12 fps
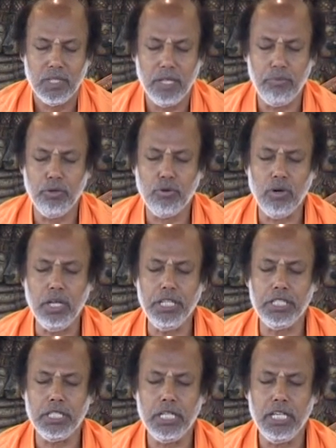if you call
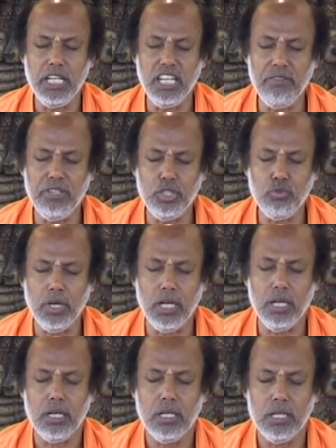it
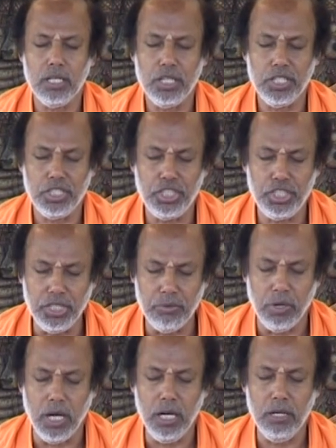individual
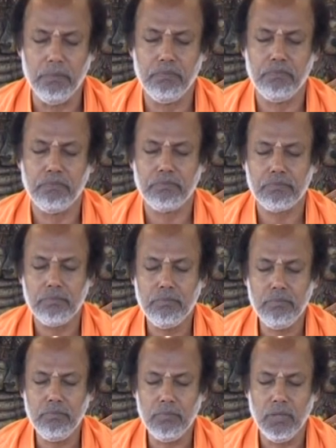jiva,
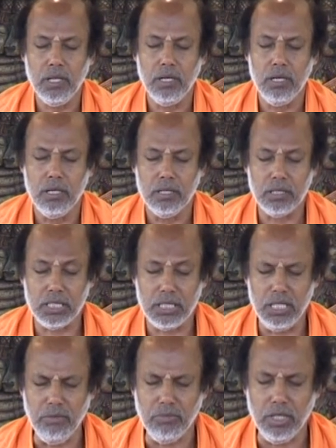the
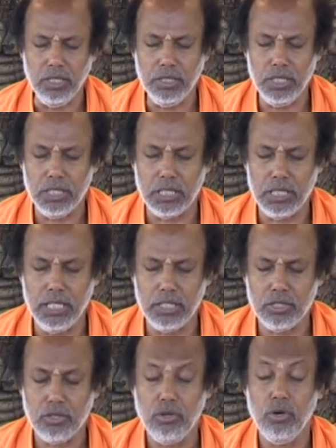same
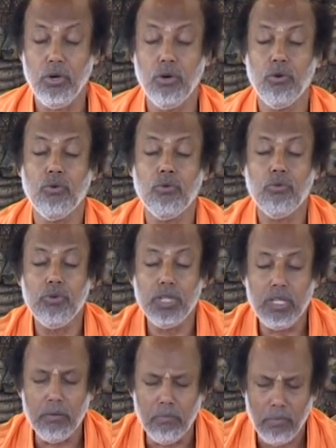consciousness
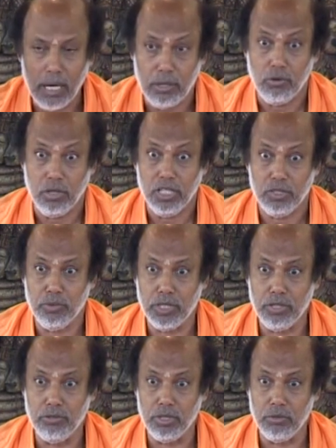with the
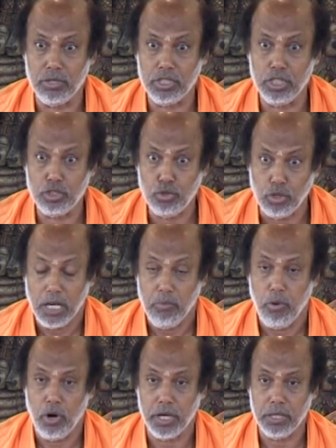macrocosmic universe, the total
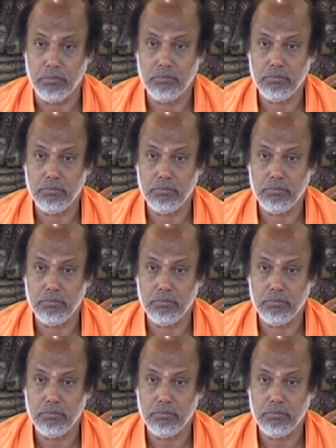body,